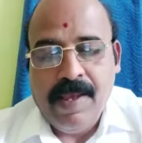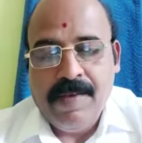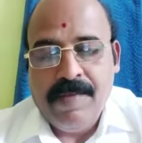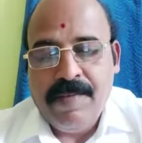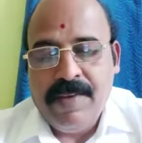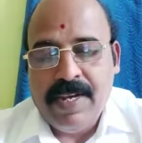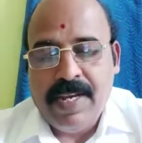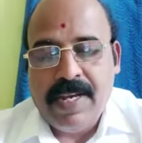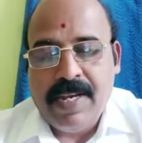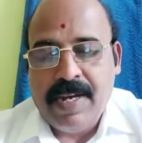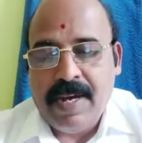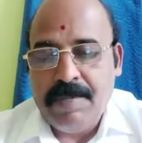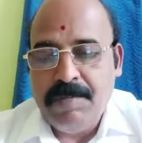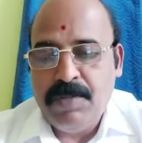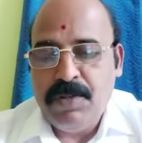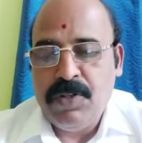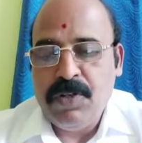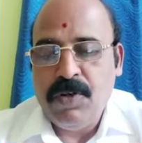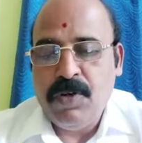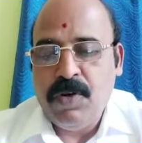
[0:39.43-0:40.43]
we
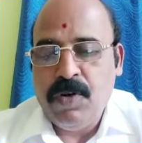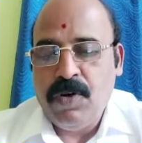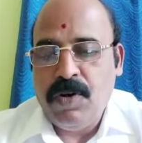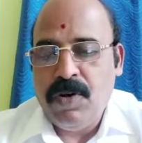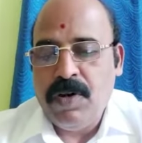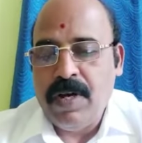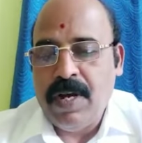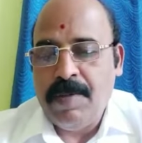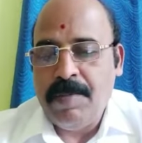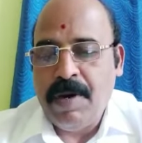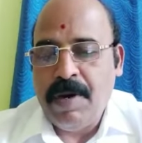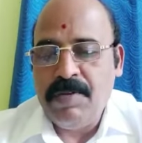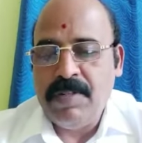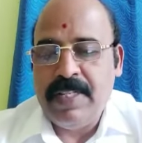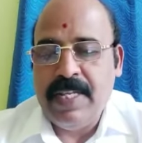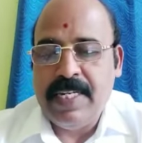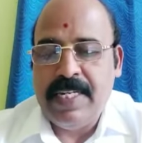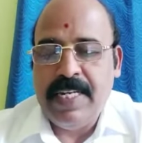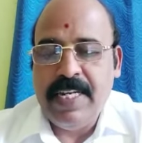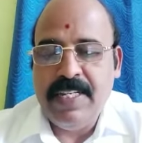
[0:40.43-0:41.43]
come to know about
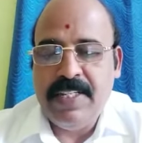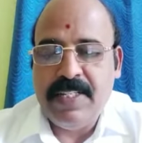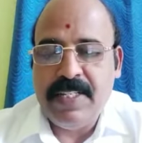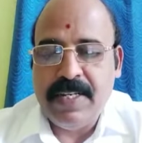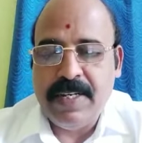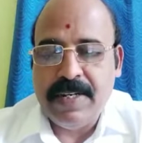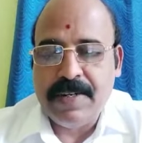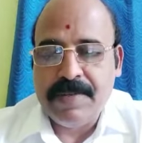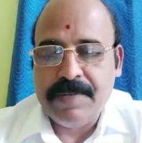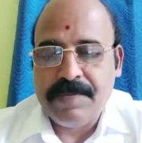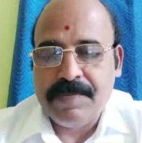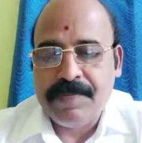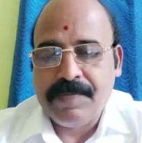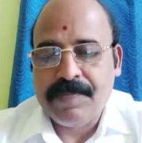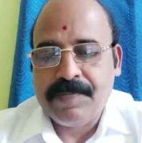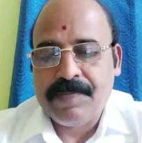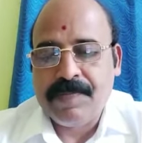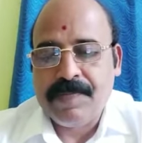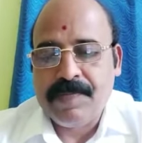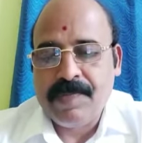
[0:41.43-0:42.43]
the teacher,
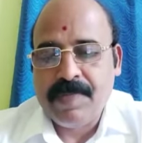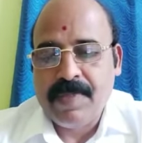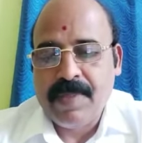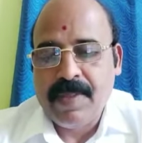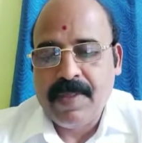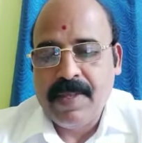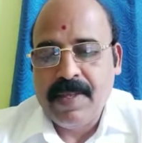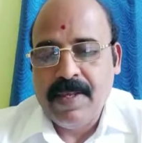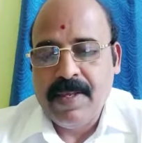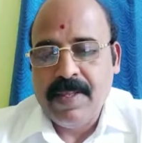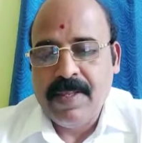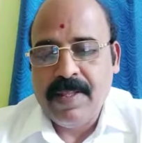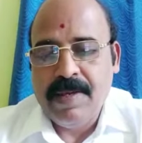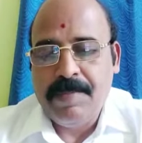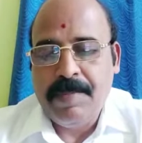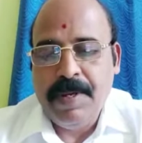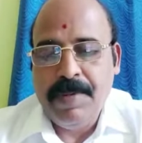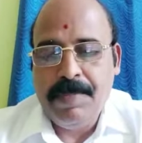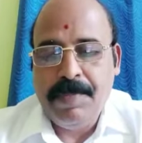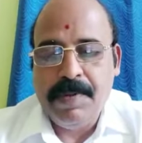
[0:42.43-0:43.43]
the
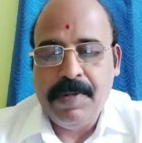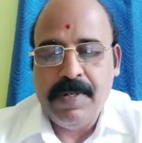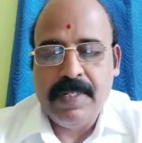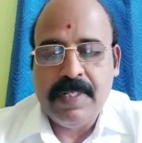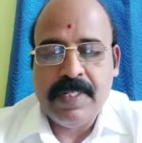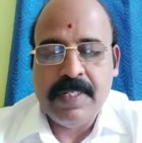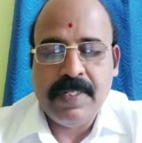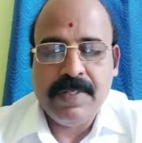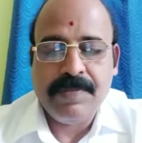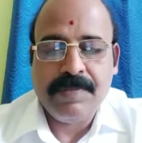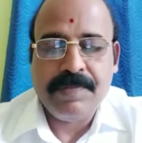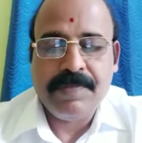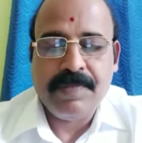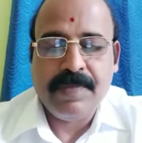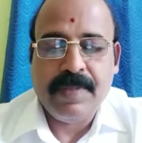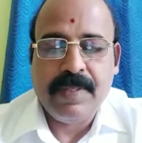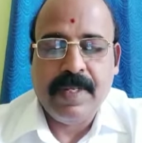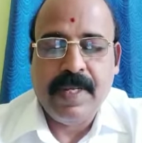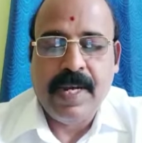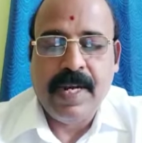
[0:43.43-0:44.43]
pupils,
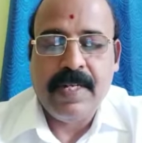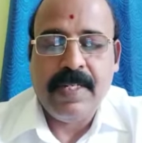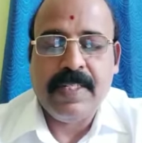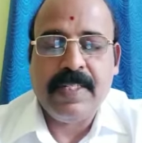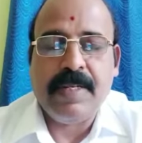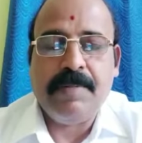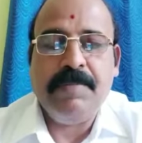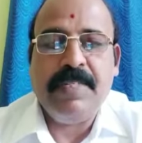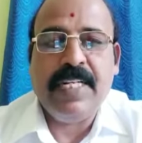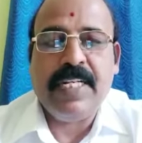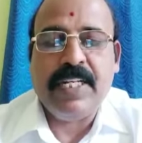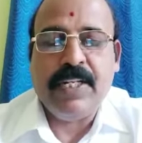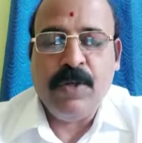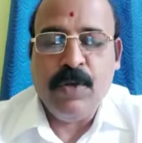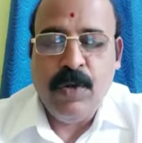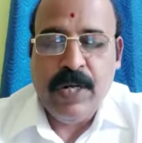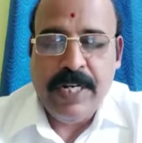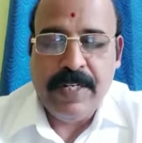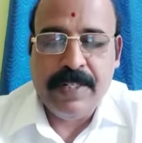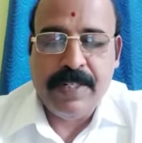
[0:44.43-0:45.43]
and the subject
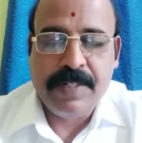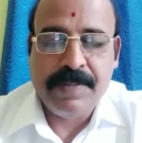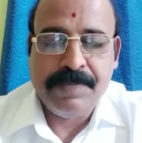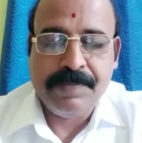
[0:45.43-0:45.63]
unit.